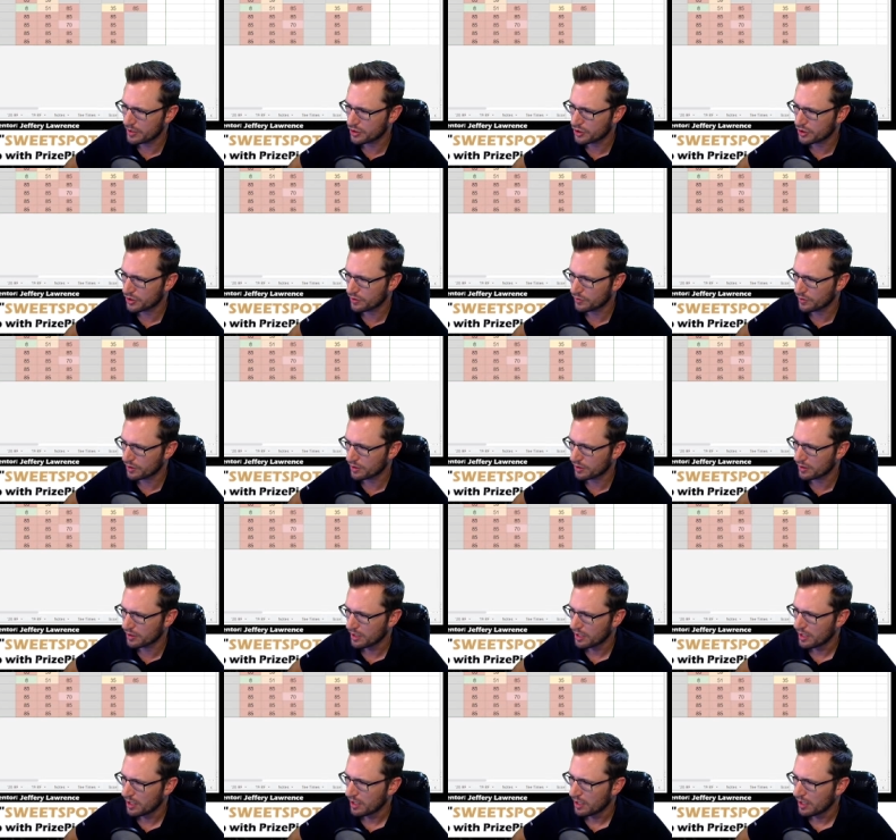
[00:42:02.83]
sooner.
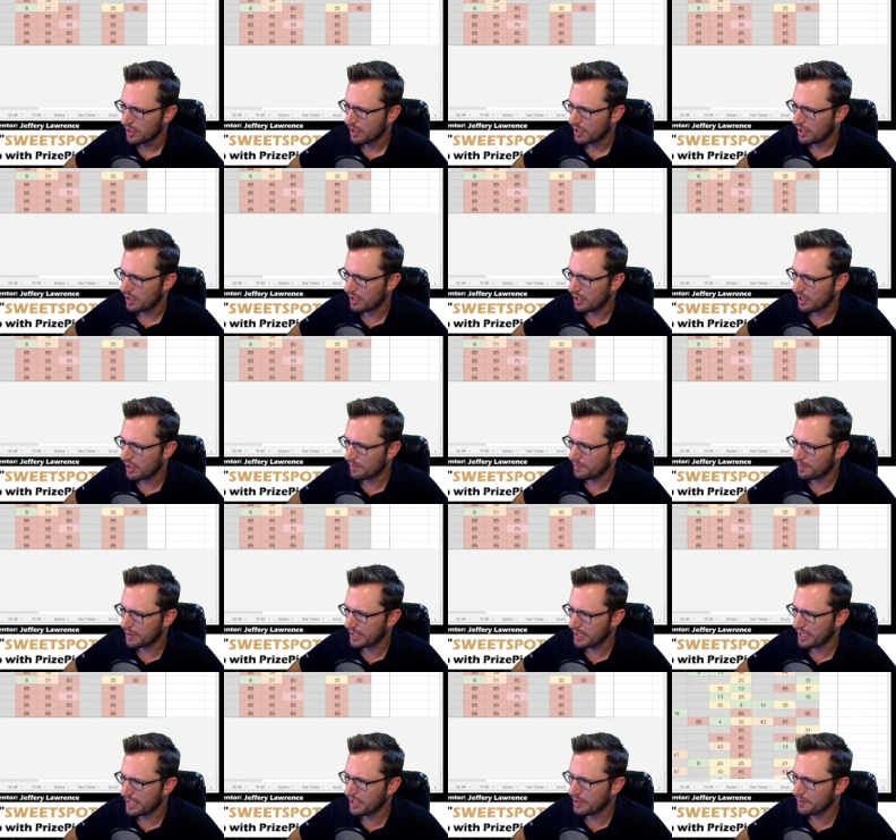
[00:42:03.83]
Um, but
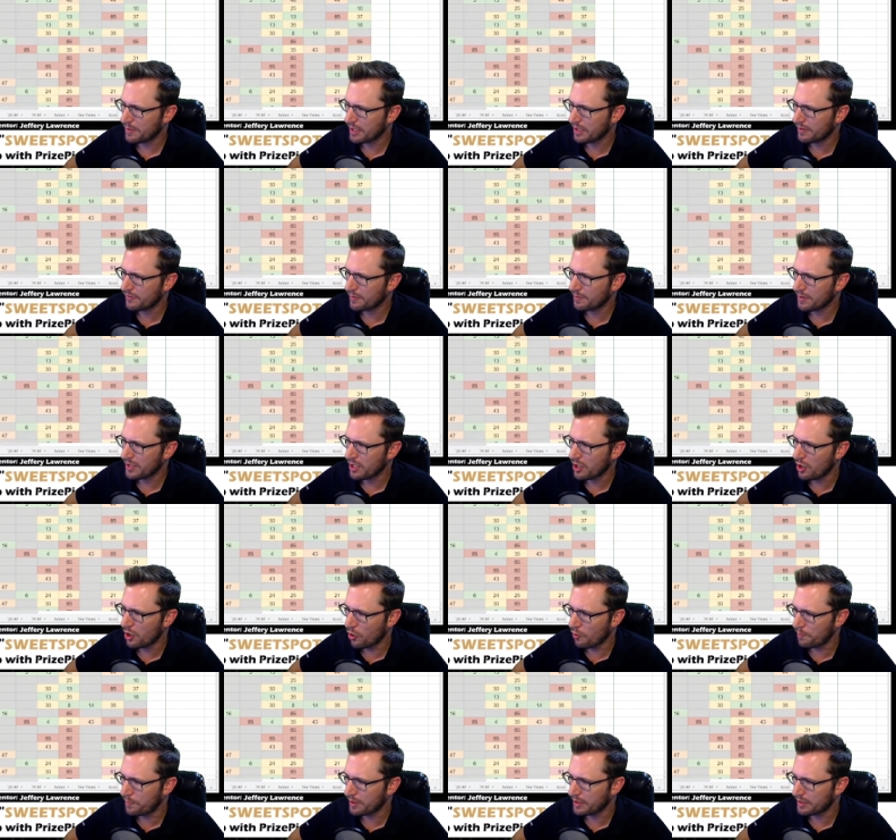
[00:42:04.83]
anybody from the
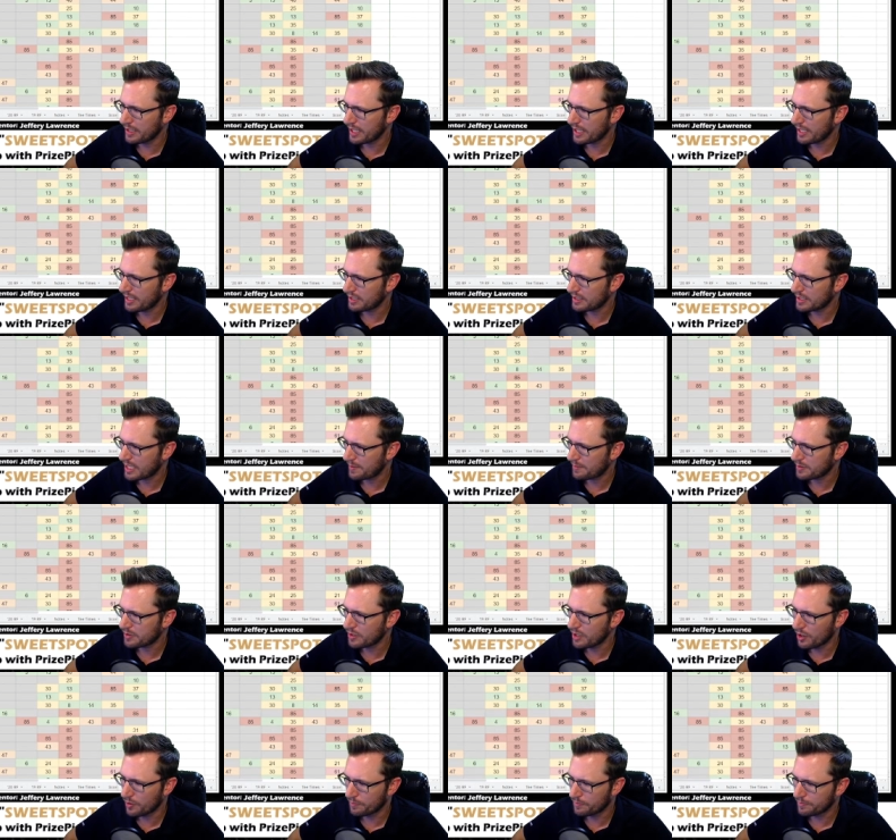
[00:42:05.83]
open that had a top,
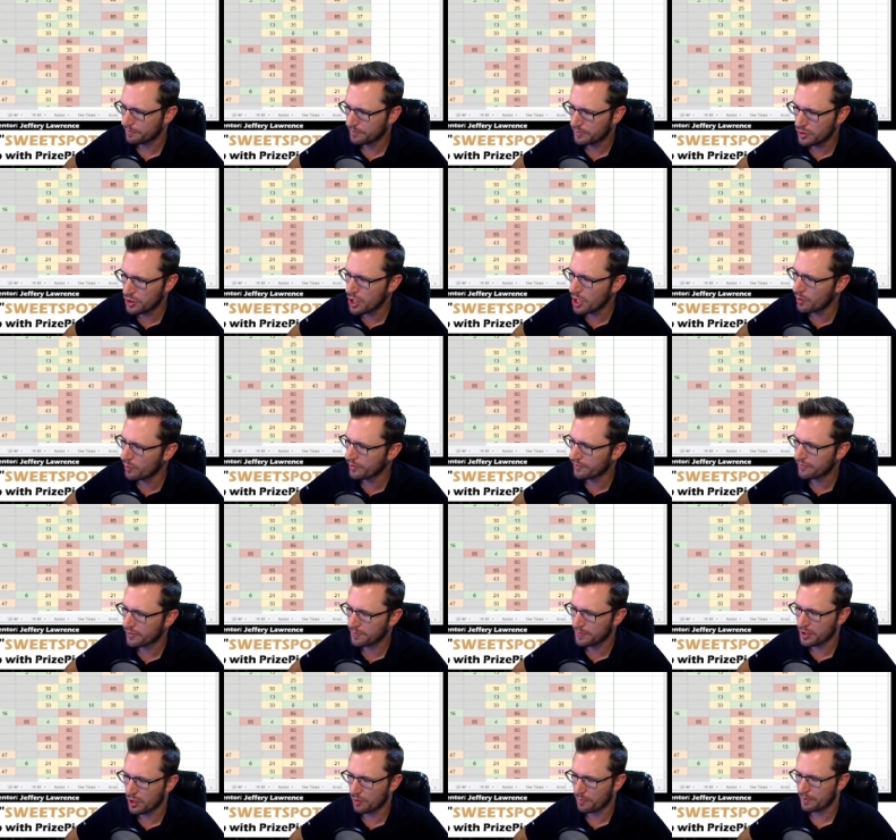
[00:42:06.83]
no, no one from
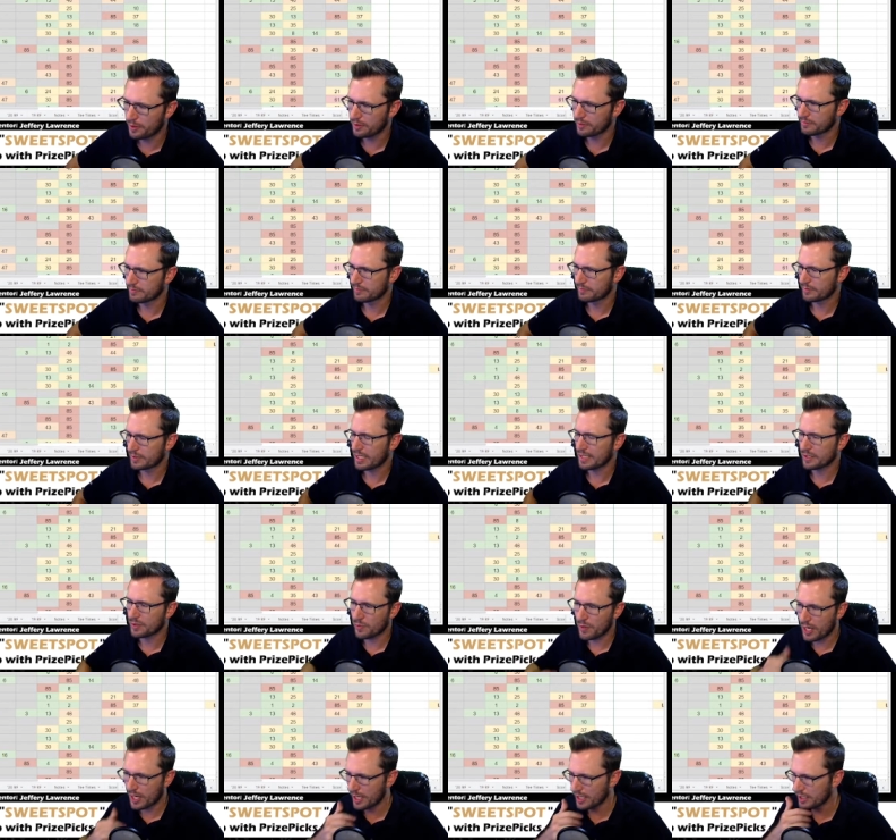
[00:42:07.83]
the open. That's
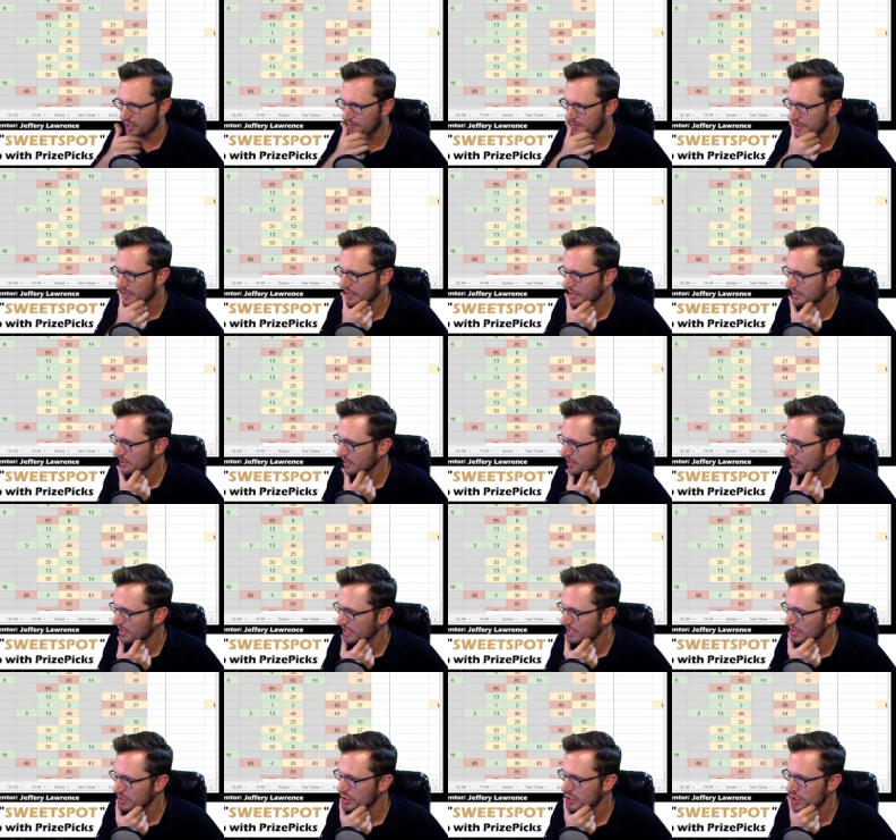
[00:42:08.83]
why the buckets are
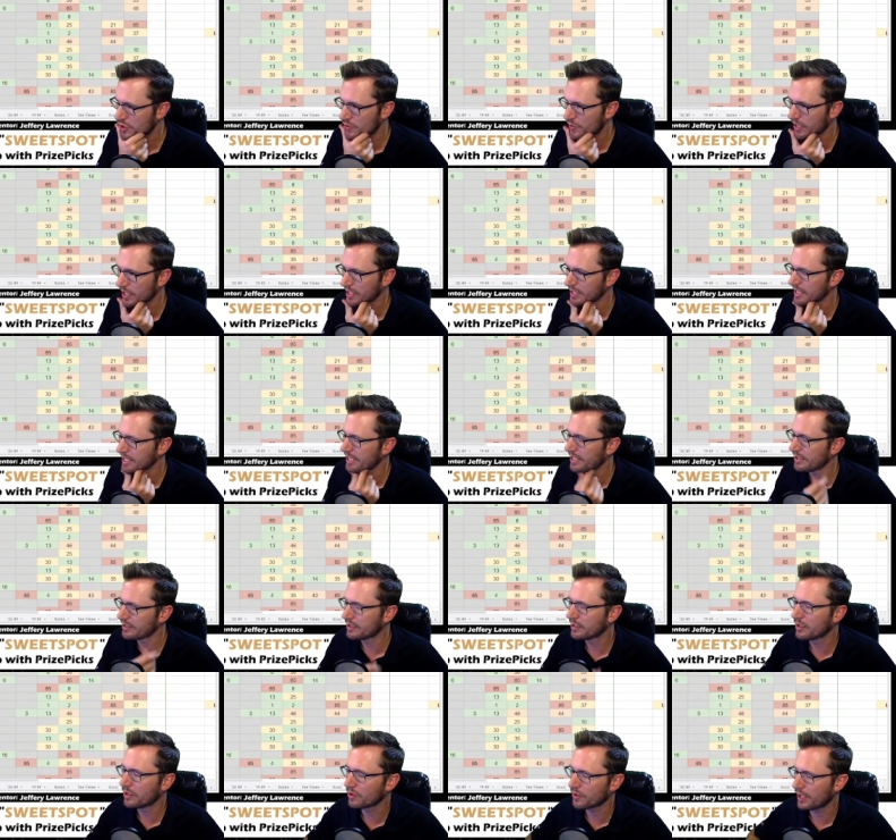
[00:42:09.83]
not showing that.
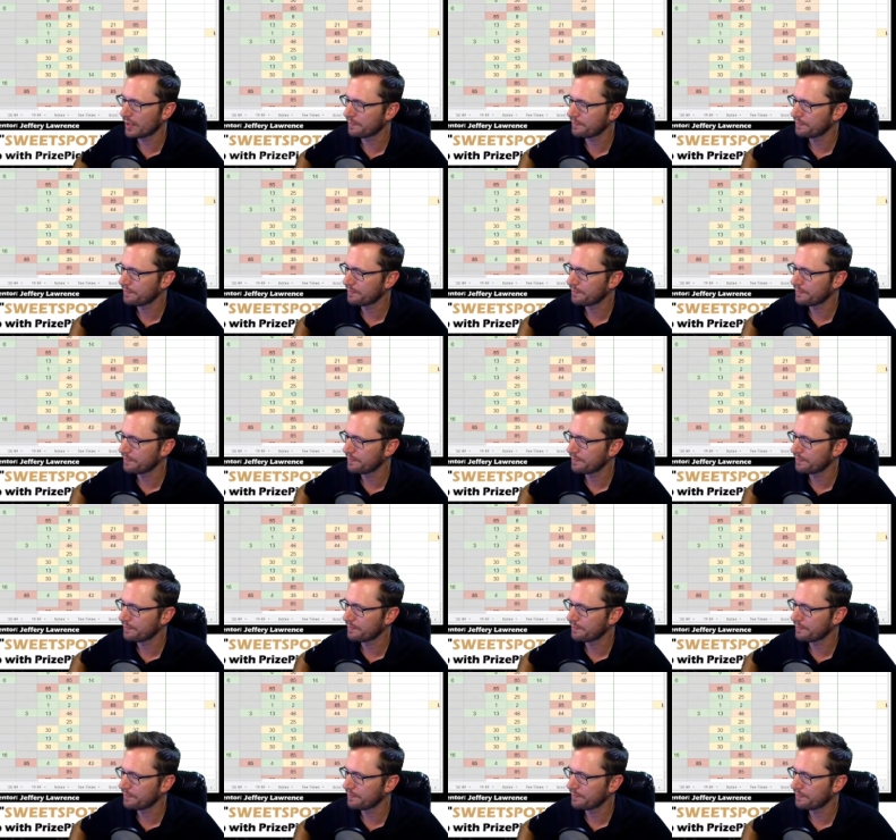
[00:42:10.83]
Okay.